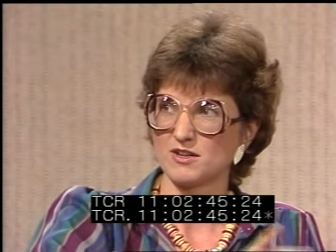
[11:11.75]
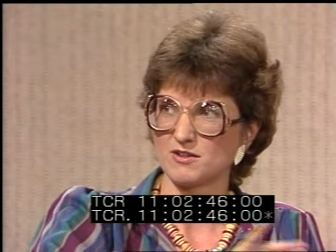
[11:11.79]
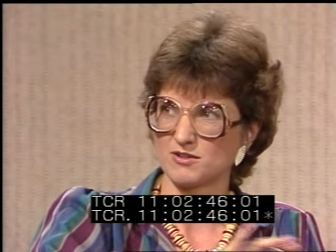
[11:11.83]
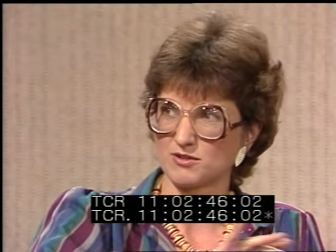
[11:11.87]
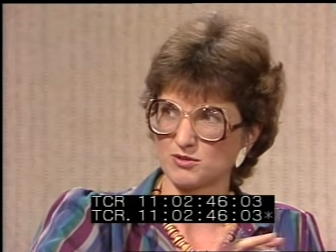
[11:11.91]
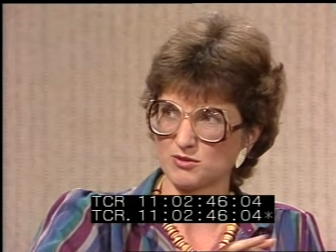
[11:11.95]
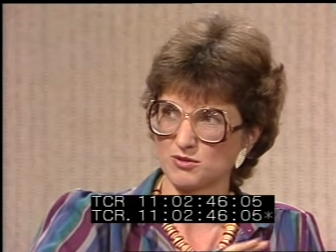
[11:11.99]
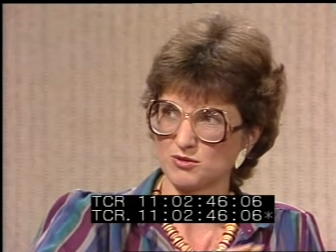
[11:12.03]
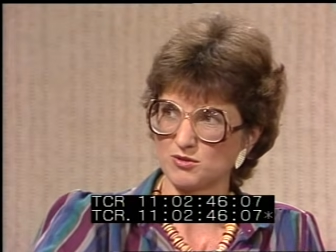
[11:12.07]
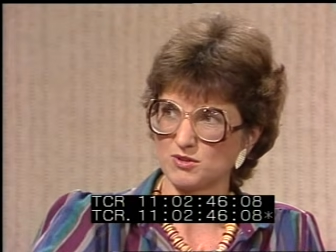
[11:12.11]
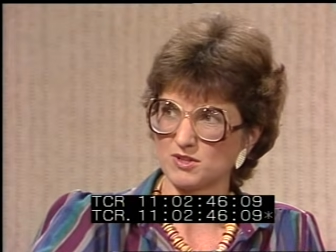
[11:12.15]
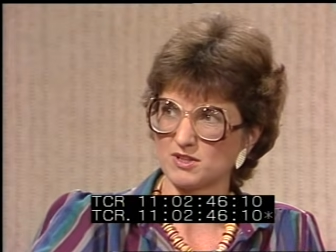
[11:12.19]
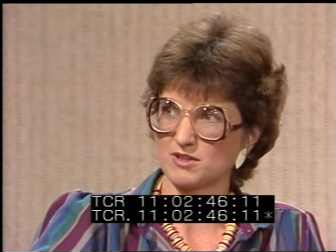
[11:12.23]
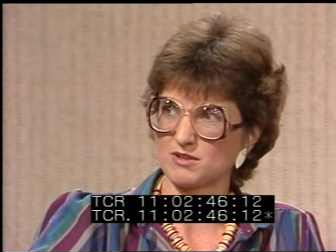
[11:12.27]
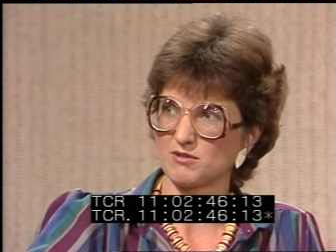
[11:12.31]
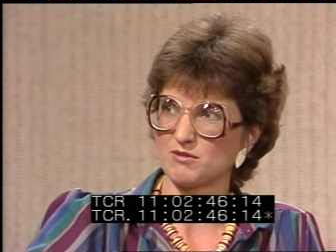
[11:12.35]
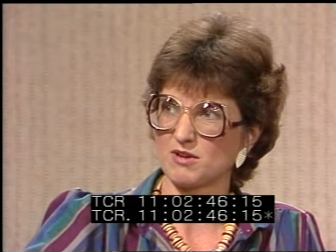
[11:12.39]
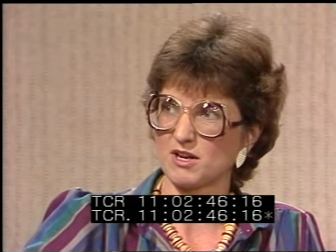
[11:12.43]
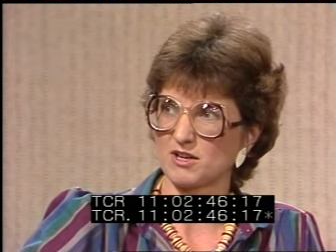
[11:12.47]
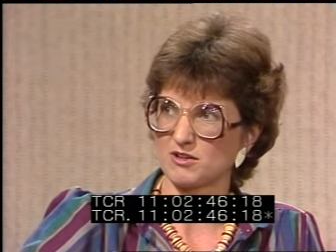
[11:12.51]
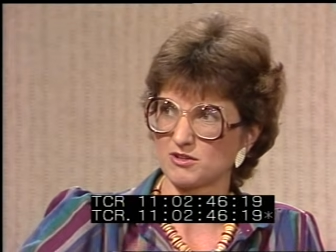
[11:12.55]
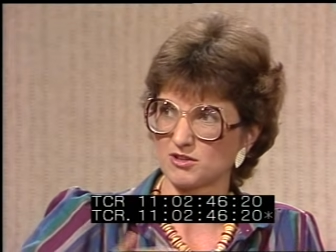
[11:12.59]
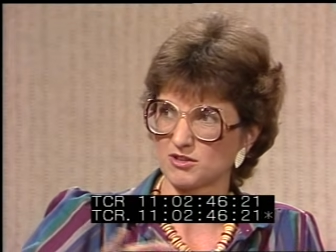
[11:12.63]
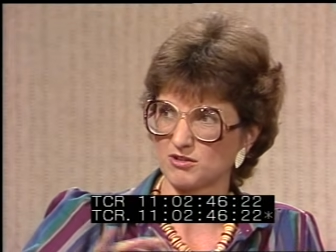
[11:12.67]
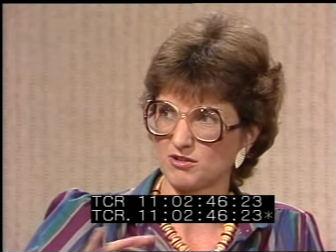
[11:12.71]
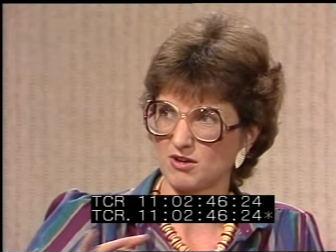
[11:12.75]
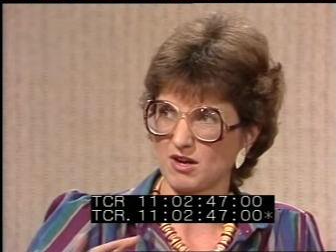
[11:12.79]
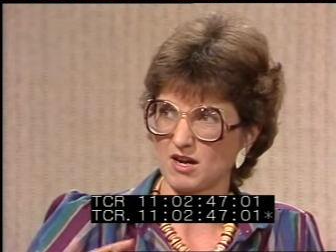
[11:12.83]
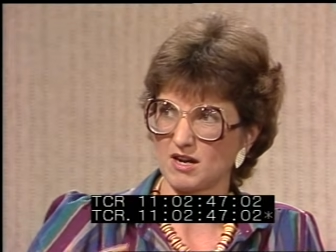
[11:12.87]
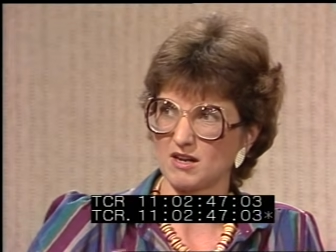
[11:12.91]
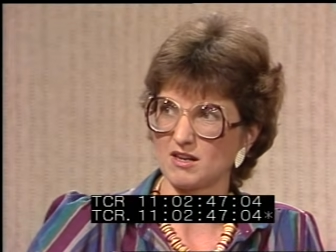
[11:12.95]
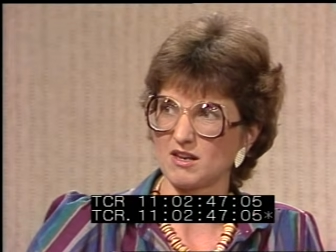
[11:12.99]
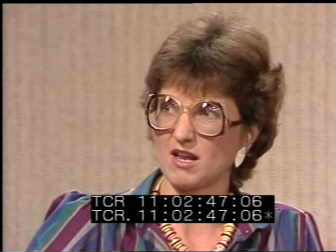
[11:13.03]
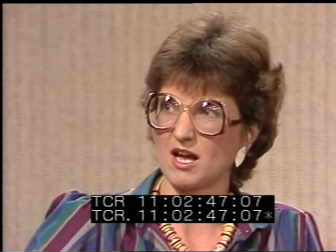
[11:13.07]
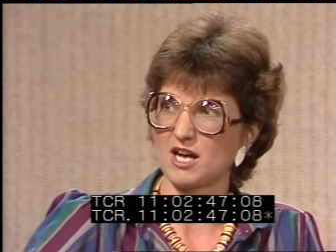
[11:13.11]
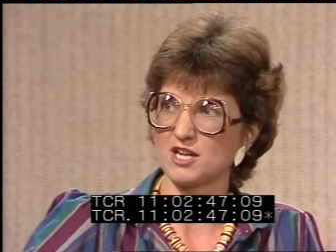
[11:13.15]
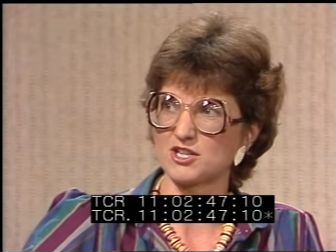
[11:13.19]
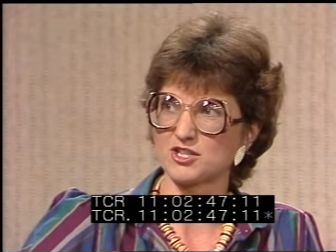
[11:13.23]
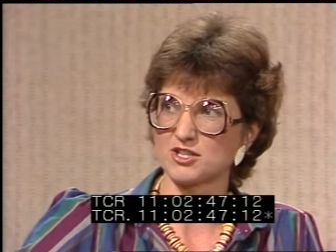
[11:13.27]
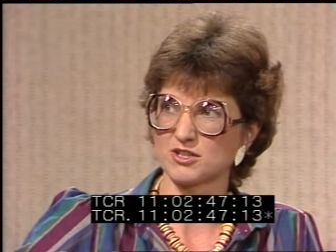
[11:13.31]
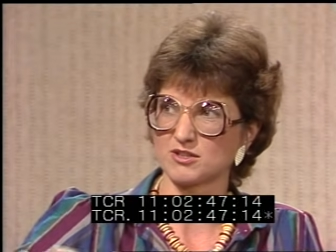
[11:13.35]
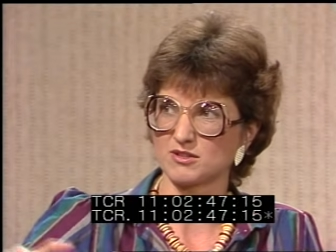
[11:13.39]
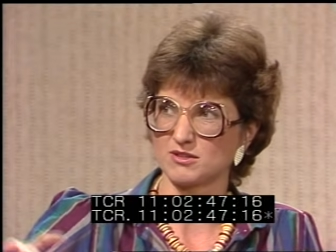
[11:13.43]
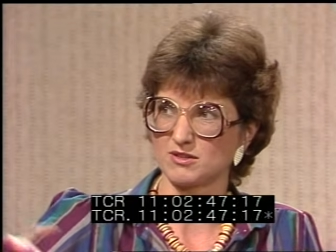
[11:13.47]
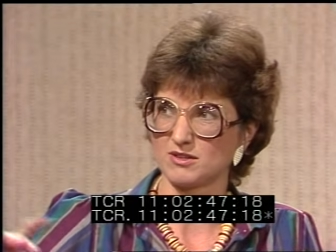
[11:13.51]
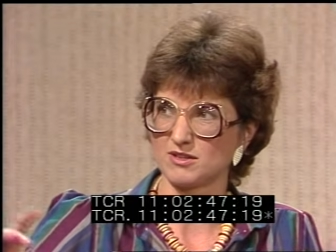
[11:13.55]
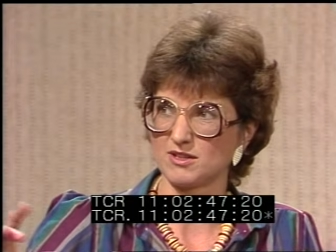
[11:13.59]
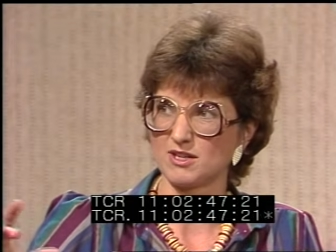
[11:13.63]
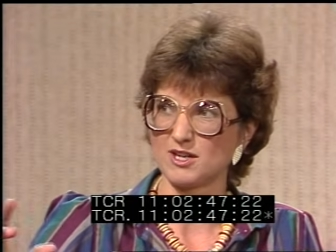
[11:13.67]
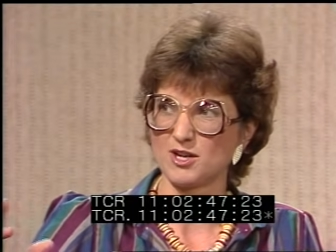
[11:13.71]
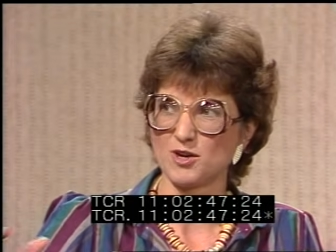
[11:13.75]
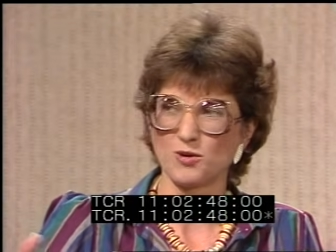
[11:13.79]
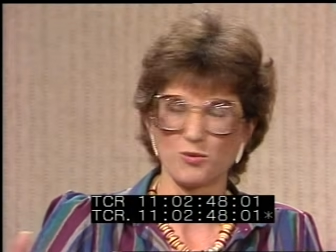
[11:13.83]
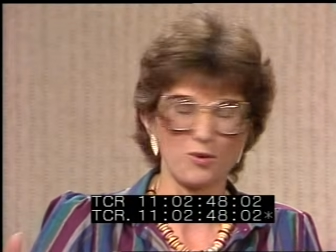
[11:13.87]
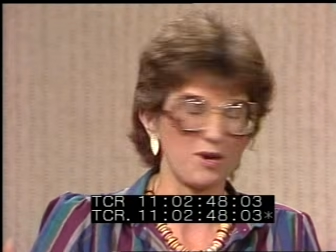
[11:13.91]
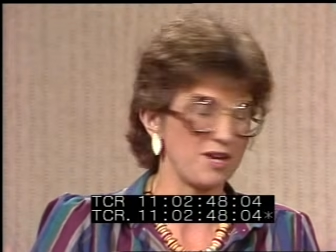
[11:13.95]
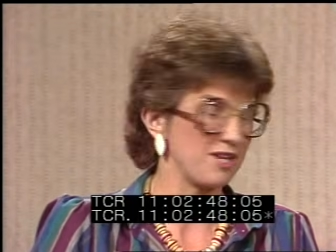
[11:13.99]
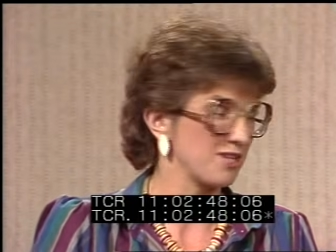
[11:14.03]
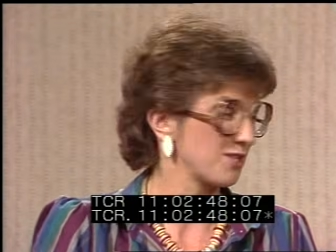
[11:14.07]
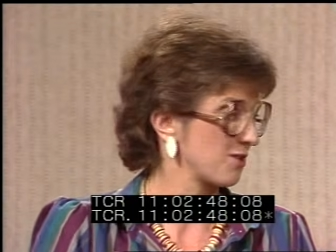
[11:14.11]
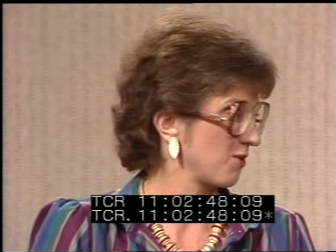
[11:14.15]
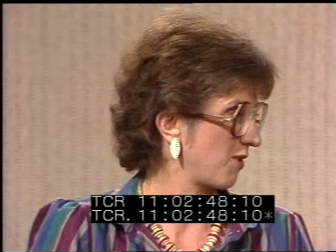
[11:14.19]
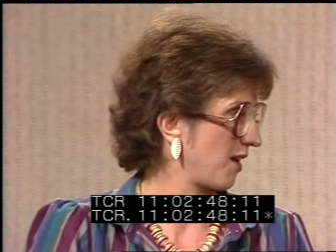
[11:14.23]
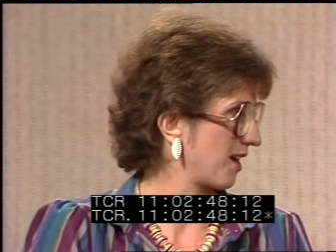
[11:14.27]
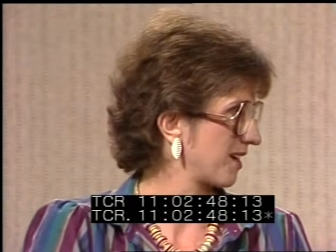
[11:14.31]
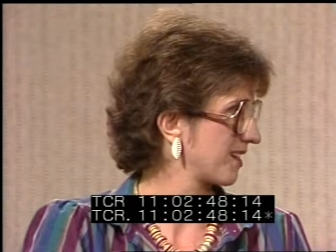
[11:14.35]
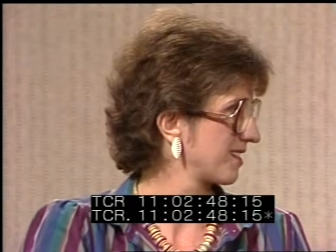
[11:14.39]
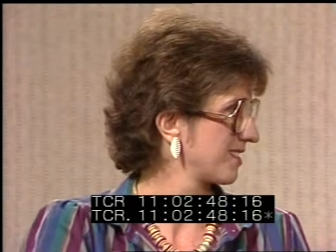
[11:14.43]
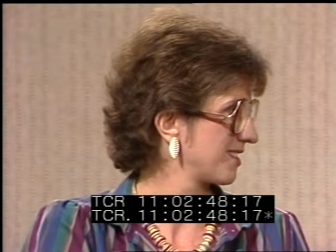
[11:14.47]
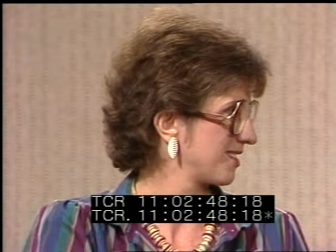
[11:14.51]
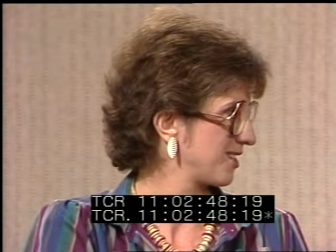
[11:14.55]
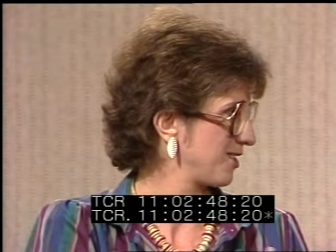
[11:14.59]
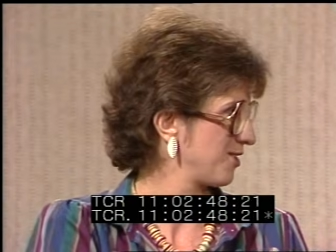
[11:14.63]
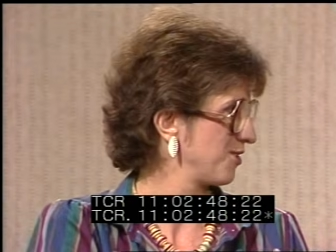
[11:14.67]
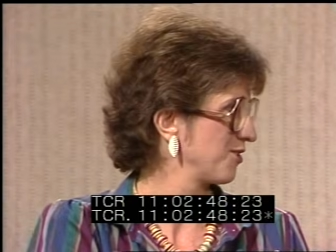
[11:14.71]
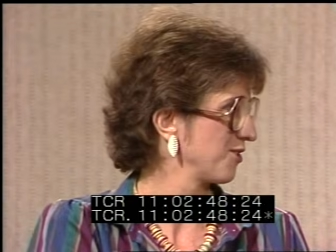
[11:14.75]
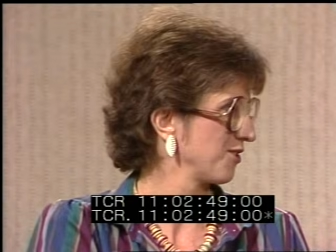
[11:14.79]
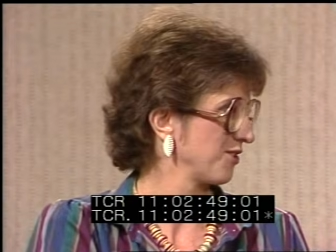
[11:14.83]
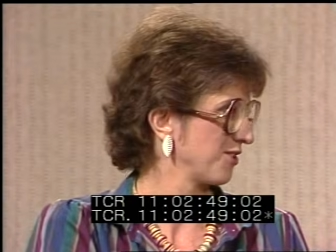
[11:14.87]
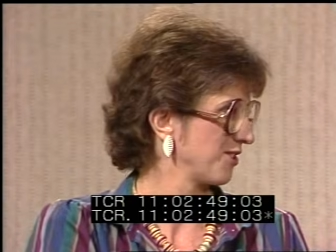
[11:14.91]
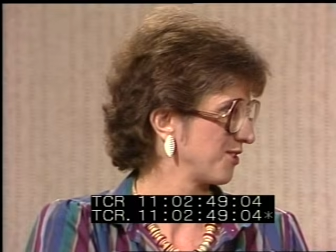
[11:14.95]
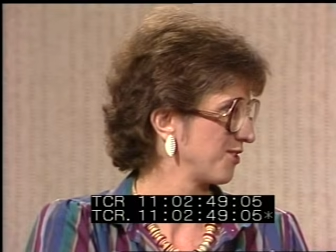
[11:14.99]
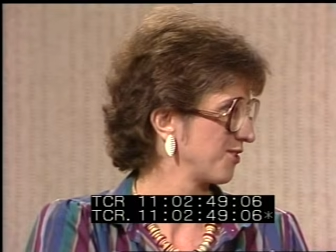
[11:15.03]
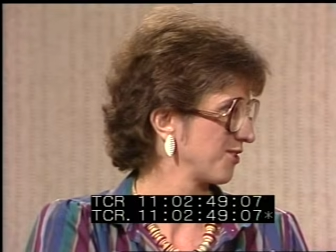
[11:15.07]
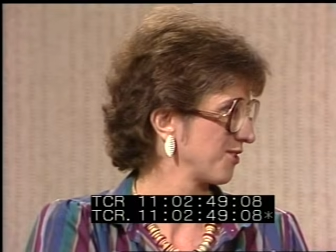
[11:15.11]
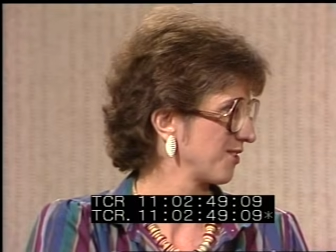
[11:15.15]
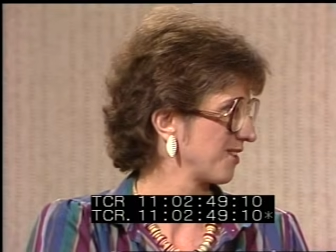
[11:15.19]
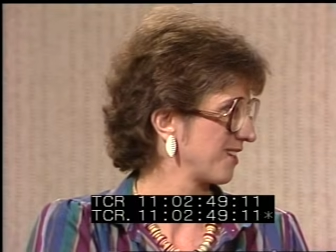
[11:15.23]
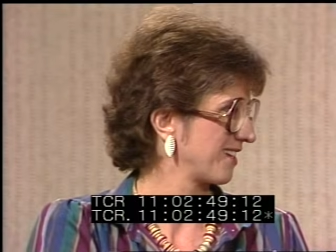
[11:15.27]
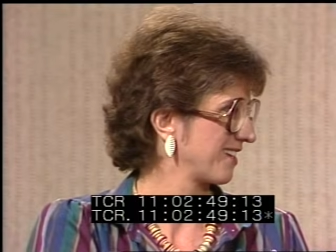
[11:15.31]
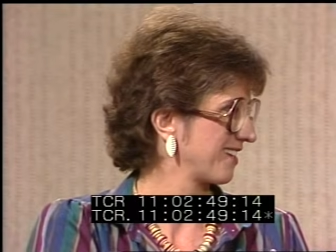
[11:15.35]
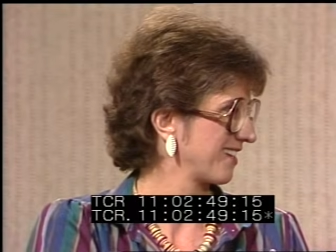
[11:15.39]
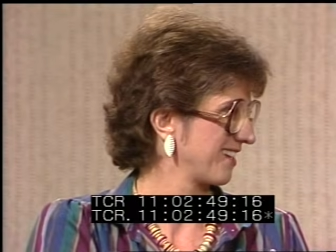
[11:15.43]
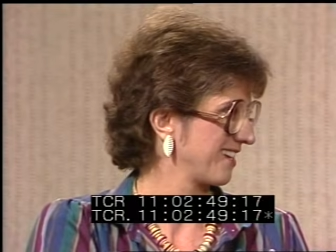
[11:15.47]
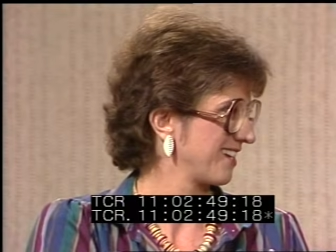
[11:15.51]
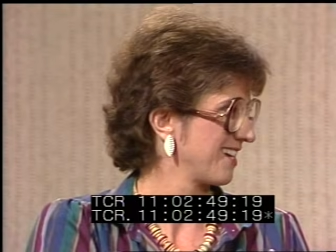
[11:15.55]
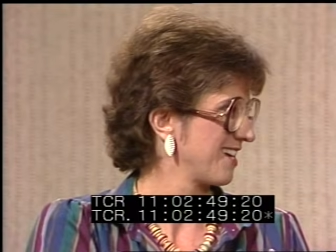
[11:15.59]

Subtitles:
through in a rather chronological way. So I can see you're